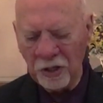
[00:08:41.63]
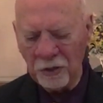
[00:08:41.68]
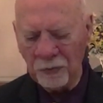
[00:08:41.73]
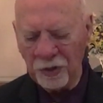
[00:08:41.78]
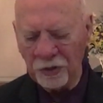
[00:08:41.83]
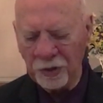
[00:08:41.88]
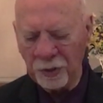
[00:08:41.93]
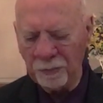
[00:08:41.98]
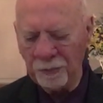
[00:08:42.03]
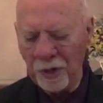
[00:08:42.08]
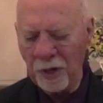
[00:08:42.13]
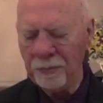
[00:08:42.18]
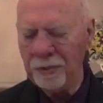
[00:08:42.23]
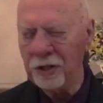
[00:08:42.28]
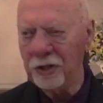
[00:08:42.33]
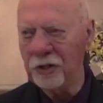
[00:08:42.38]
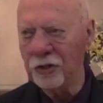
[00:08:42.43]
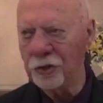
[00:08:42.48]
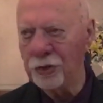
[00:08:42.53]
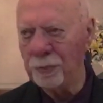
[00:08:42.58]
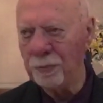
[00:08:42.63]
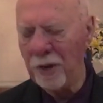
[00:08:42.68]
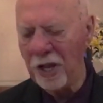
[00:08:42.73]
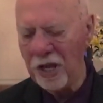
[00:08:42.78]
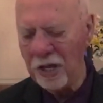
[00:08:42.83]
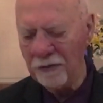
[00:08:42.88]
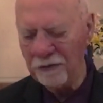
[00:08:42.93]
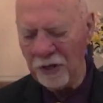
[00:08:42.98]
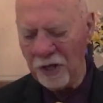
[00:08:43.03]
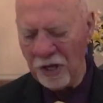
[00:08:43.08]
was a public
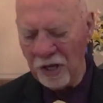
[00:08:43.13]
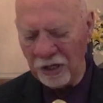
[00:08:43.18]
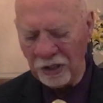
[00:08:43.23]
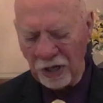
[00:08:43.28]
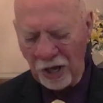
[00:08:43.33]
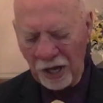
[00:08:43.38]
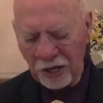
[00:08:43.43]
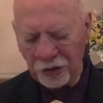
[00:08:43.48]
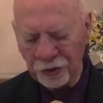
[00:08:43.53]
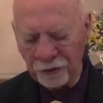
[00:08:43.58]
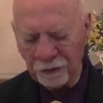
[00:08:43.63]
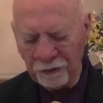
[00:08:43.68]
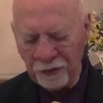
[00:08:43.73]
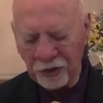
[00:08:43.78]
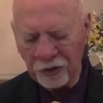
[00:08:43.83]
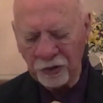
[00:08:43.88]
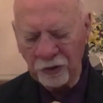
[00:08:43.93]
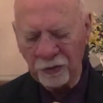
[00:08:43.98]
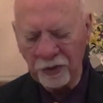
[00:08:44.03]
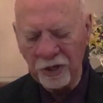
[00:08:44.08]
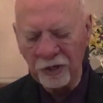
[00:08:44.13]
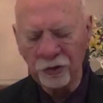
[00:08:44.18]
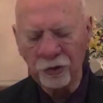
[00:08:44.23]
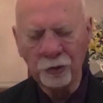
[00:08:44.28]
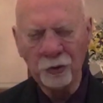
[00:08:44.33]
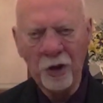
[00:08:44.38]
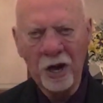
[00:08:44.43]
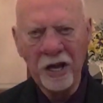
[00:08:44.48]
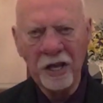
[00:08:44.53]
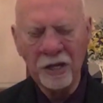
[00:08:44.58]
display of God's victory and
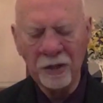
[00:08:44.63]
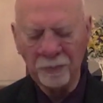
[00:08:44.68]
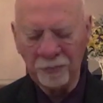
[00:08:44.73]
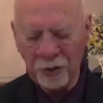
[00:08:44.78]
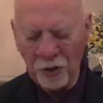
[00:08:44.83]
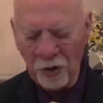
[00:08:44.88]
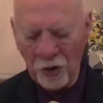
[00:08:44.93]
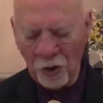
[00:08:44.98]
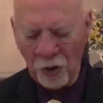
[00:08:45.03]
triumph